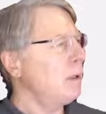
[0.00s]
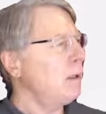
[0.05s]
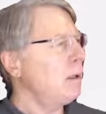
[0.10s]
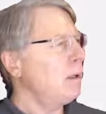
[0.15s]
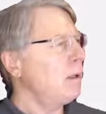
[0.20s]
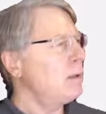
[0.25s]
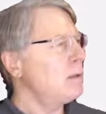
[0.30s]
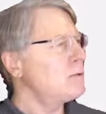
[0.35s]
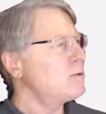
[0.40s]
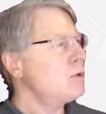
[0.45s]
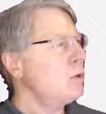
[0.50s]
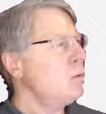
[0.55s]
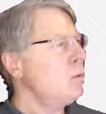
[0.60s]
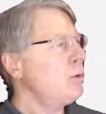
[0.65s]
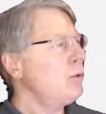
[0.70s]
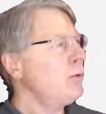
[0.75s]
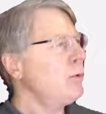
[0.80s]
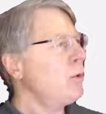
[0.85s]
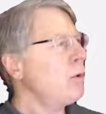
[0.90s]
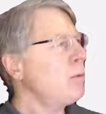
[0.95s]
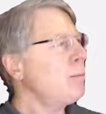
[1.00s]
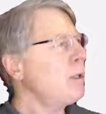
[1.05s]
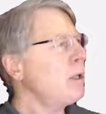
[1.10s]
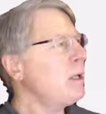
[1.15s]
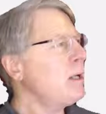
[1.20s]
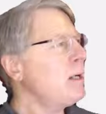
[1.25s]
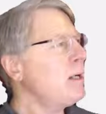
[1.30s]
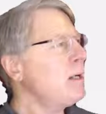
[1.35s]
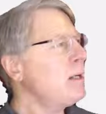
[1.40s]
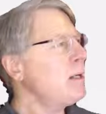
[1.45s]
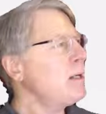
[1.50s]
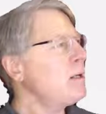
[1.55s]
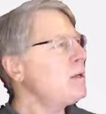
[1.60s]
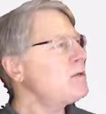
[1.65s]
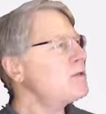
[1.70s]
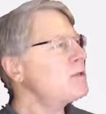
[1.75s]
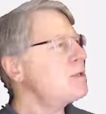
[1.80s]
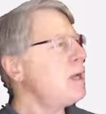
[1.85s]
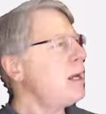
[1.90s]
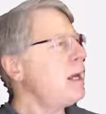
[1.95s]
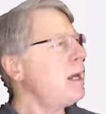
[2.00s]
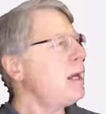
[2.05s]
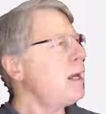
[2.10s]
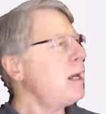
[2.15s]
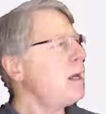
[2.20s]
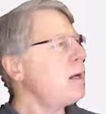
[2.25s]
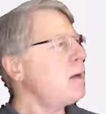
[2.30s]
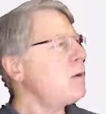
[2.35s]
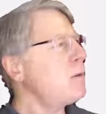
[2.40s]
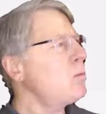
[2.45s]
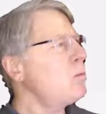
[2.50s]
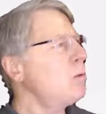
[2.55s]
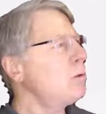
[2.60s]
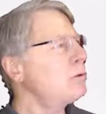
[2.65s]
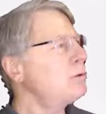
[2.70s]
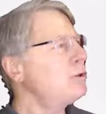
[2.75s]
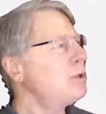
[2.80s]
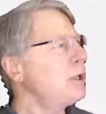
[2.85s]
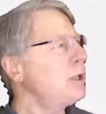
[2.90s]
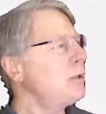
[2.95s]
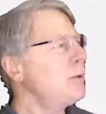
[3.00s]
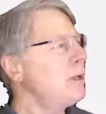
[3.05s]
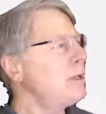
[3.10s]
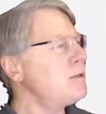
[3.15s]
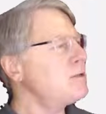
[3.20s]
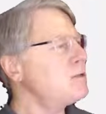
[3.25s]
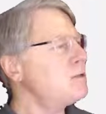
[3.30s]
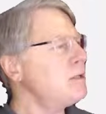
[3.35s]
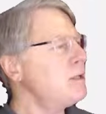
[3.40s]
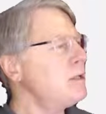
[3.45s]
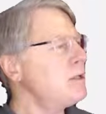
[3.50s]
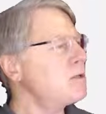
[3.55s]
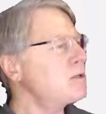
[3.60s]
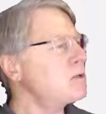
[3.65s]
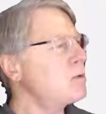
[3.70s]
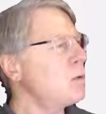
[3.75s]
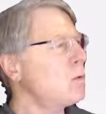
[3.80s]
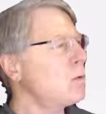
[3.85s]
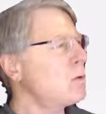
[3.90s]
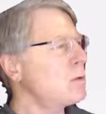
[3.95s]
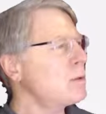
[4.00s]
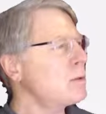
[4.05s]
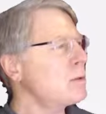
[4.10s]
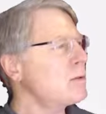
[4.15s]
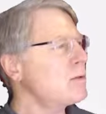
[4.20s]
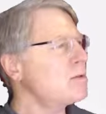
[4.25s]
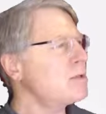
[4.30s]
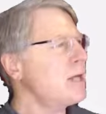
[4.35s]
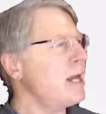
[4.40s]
So we'll normalize and we'll generate z-scores,